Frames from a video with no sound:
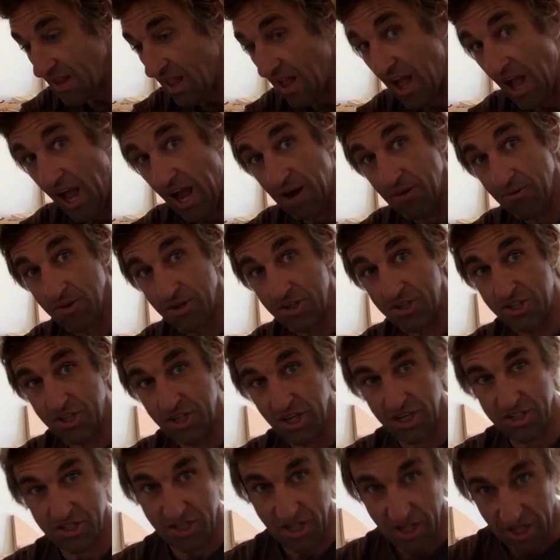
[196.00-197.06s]
I would
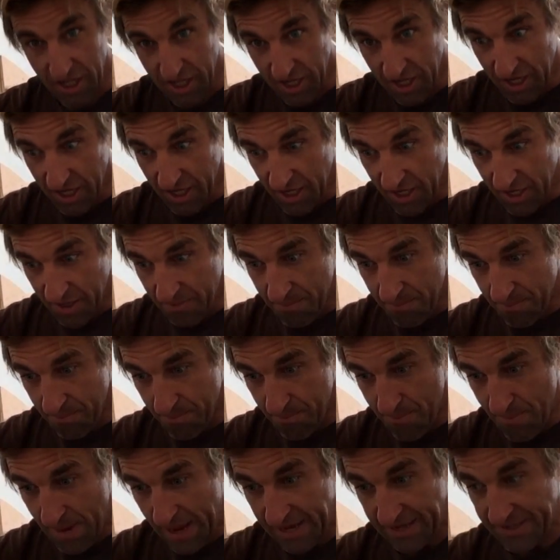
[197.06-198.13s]
just
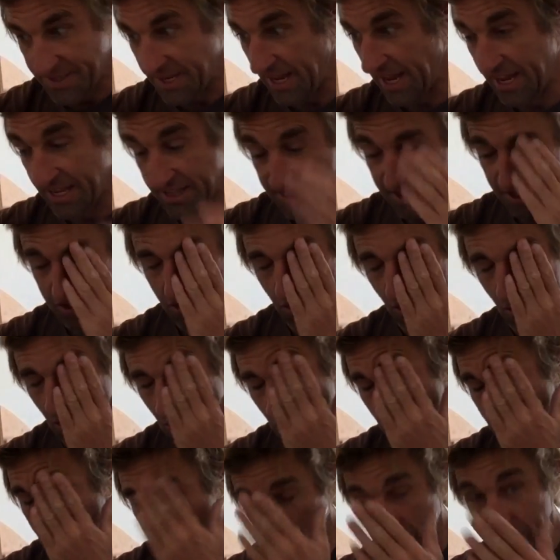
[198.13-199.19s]
make, take this
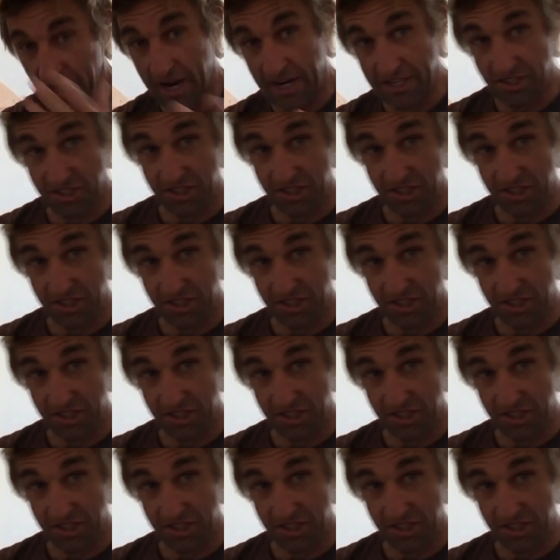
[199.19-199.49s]
old wood. I'd